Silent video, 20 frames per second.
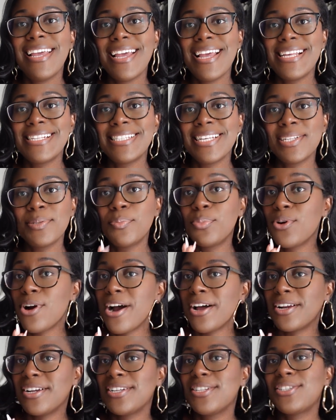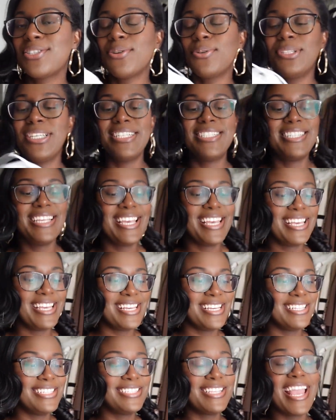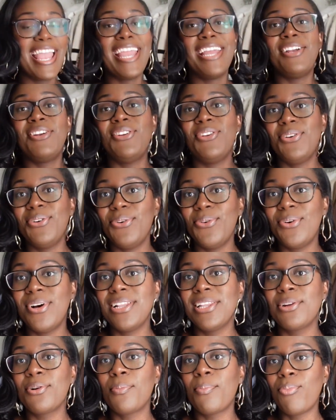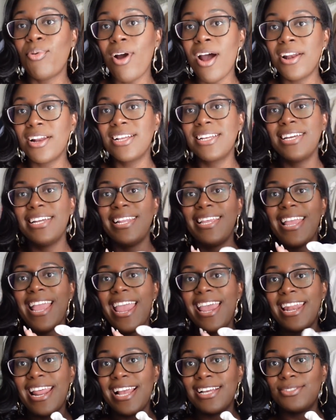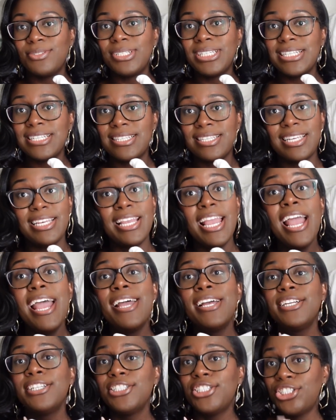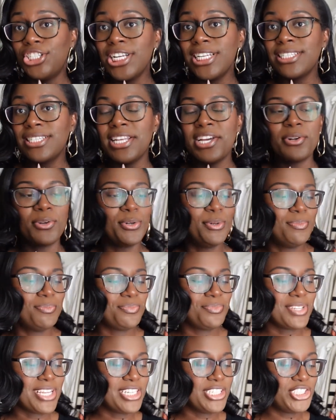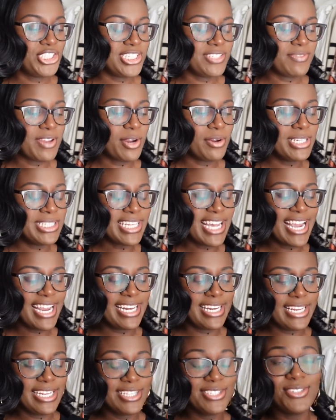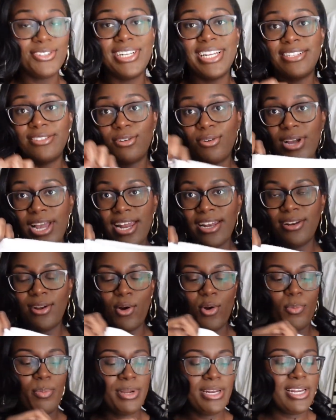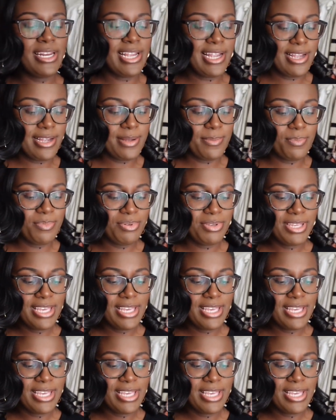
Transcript: It says Prada. So this is a new little Prada goodie, and as you can see, she's little. She's very tiny. So let's go ahead and open it up.